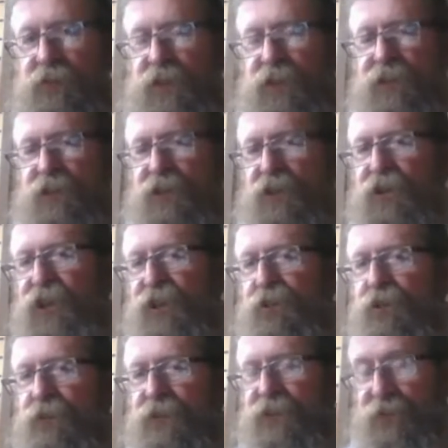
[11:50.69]
So you've got a
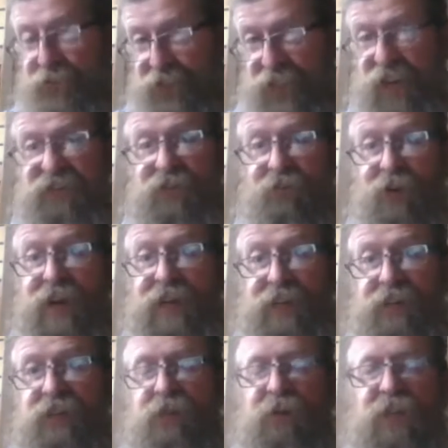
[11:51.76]
nickel of silver and you have to weigh
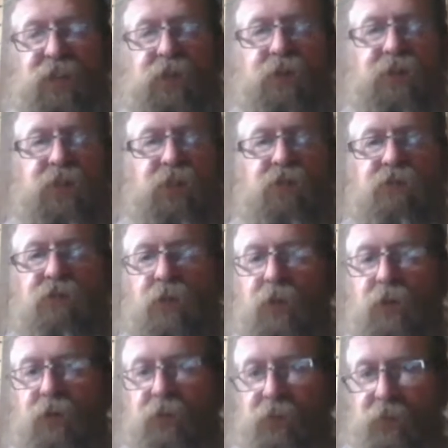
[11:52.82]
it to make sure it's a
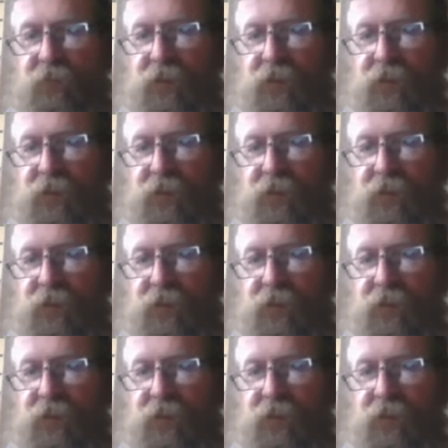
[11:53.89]
true